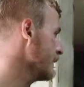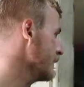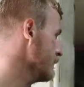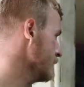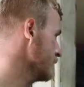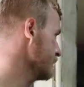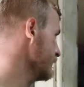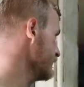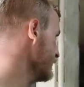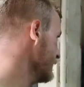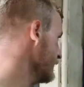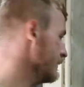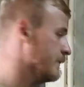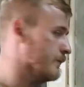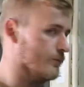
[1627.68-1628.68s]
Once we've
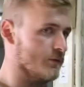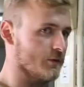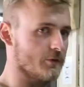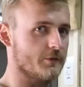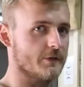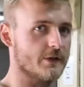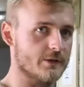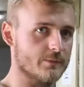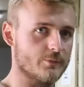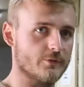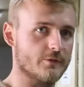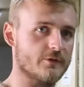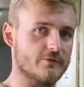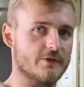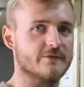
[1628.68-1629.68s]
done that, we'll go ahead and put
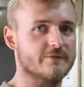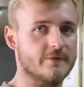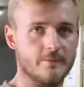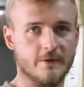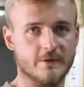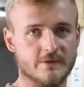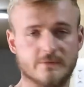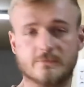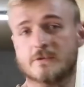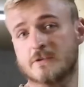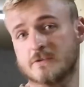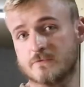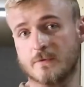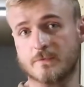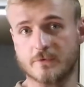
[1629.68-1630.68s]
the transfer box, we'll
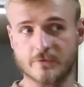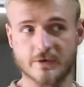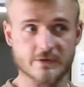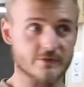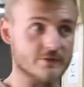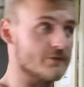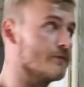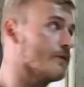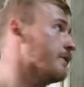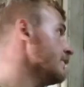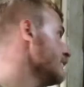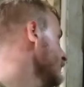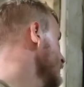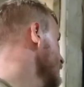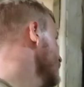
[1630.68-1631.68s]
just swap the ratio,
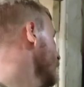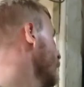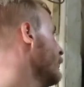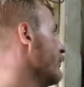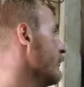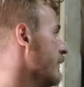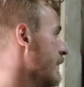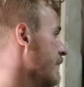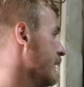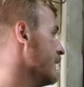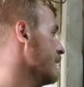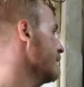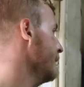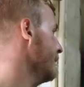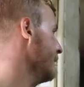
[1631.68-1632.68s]
put that
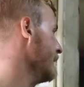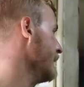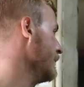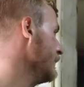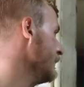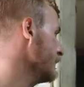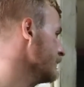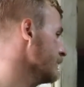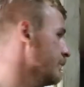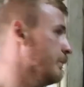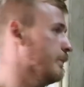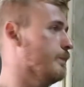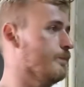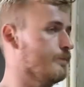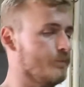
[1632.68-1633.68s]
guy back on,
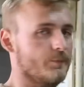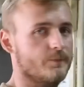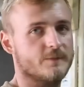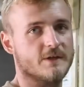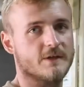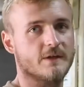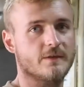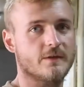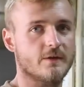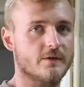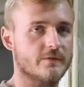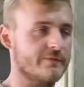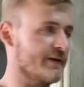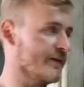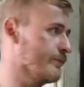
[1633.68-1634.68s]
take in
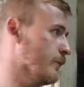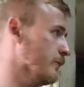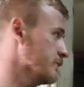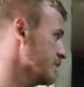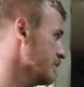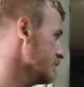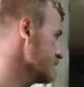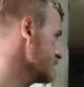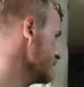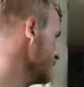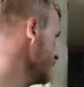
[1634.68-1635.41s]
the 5 bolts that holds him